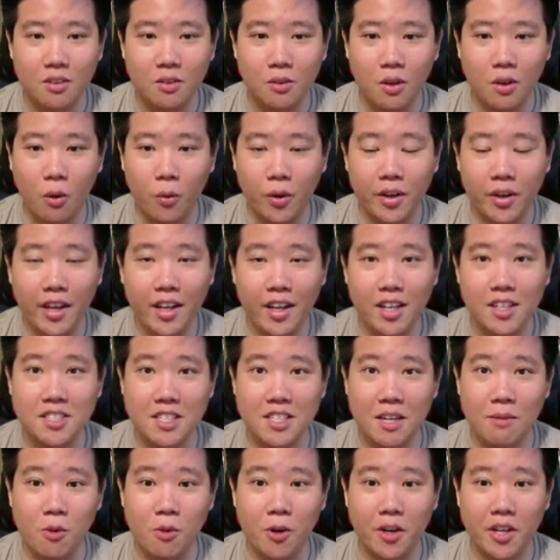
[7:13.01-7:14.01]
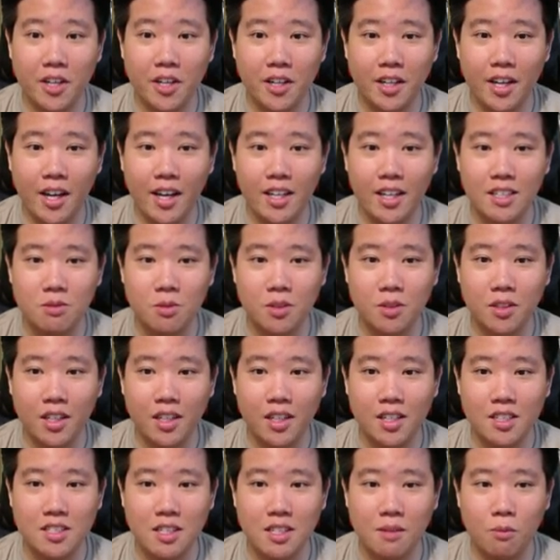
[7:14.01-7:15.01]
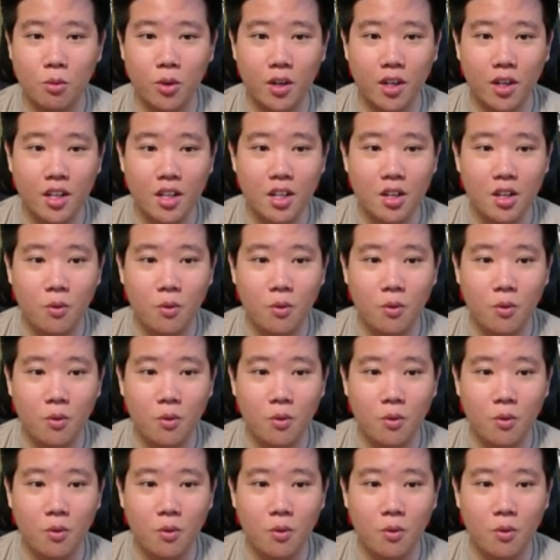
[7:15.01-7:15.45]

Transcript: Oh, we're getting somewhere here, guys. We're getting somewhere.